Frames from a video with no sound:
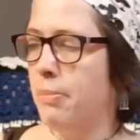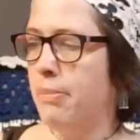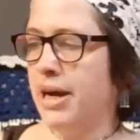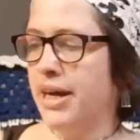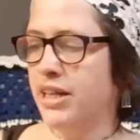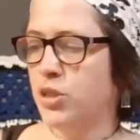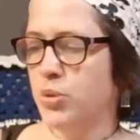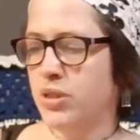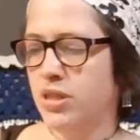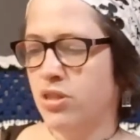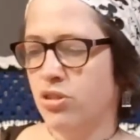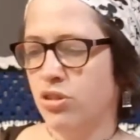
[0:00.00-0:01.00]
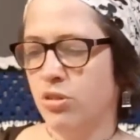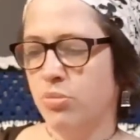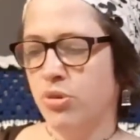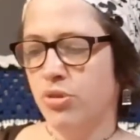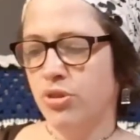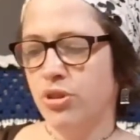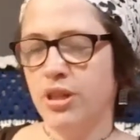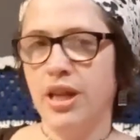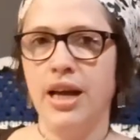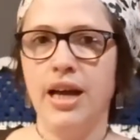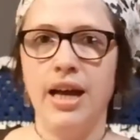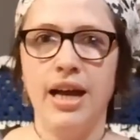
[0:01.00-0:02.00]
My Twisted Turmoil
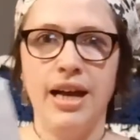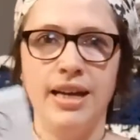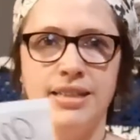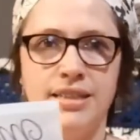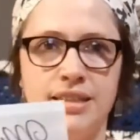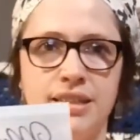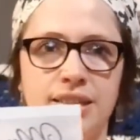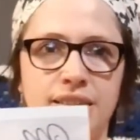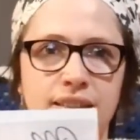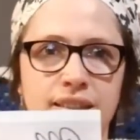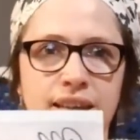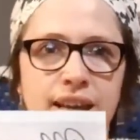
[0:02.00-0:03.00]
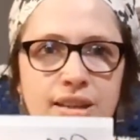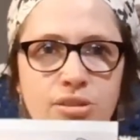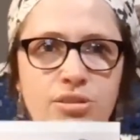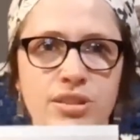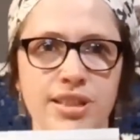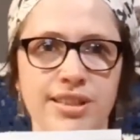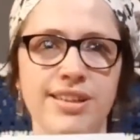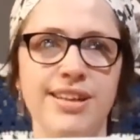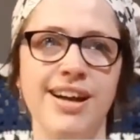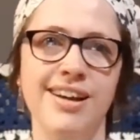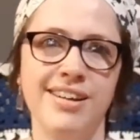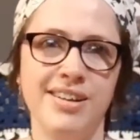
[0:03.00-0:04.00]
and Chaotic
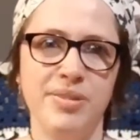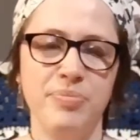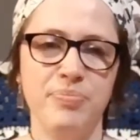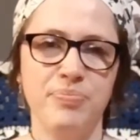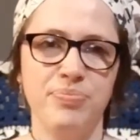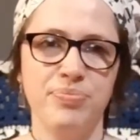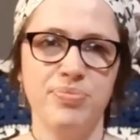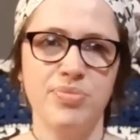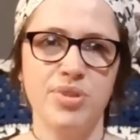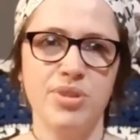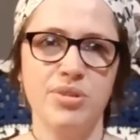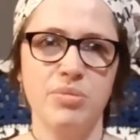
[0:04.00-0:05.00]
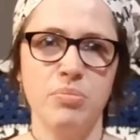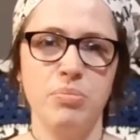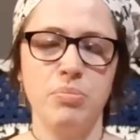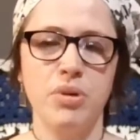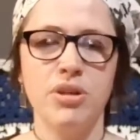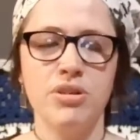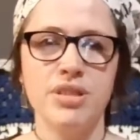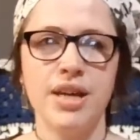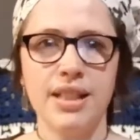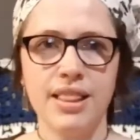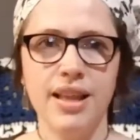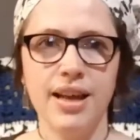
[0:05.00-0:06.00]
Calm, because
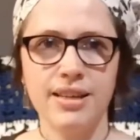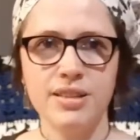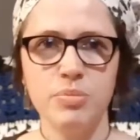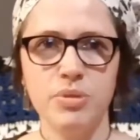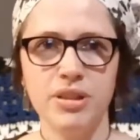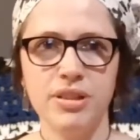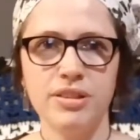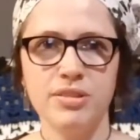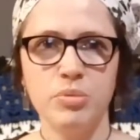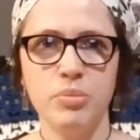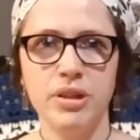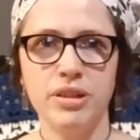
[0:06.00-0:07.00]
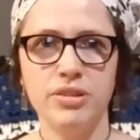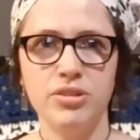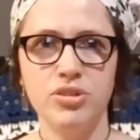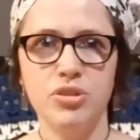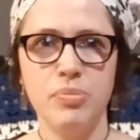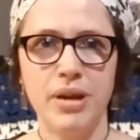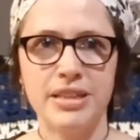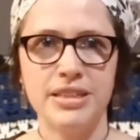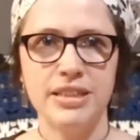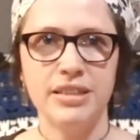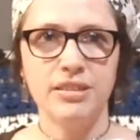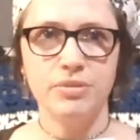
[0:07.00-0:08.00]
I like to be a little bit
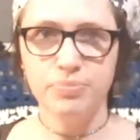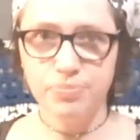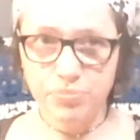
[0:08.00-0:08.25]
dramatic.